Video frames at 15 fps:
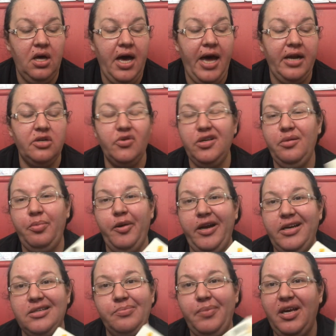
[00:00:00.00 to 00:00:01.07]
And it's really pretty.
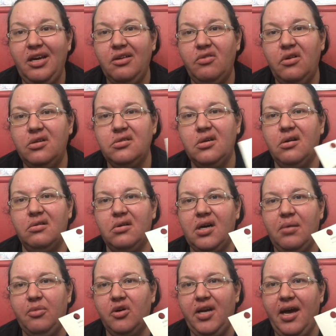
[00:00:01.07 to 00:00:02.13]
It's pink and rose gold.
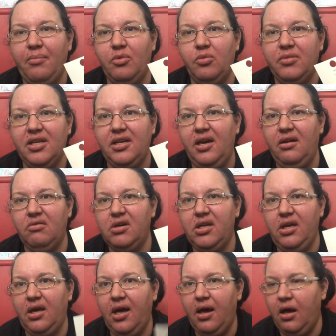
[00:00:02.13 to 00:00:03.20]
Come on, how more millennial can
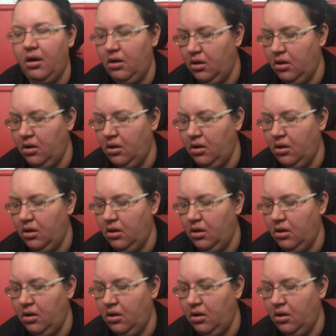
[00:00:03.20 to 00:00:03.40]
you get?